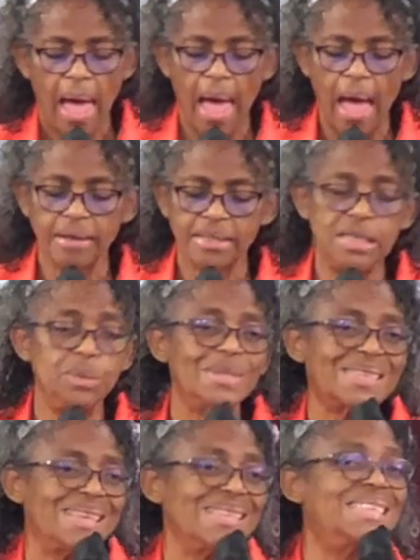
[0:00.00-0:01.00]
as he
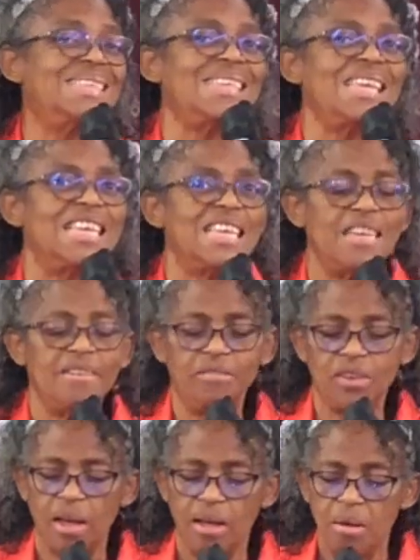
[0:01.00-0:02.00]
was
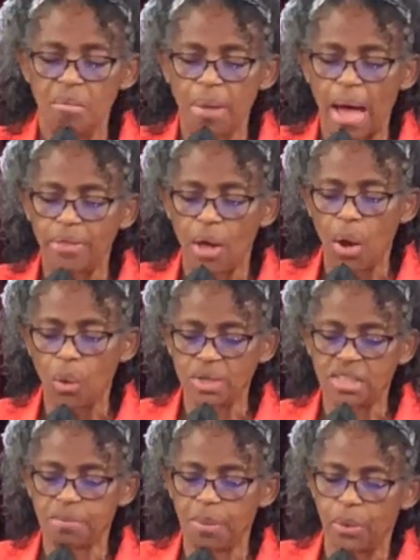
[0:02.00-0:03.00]
conceived by the
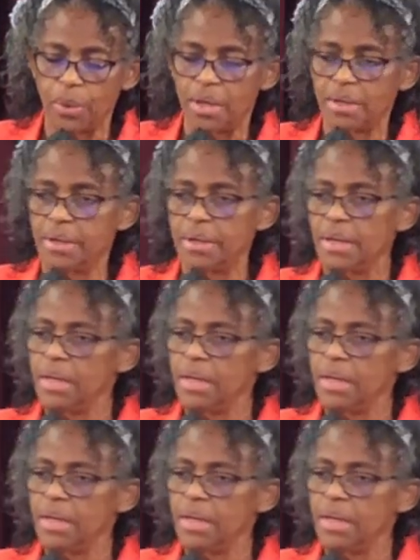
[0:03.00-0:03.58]
Holy Spirit.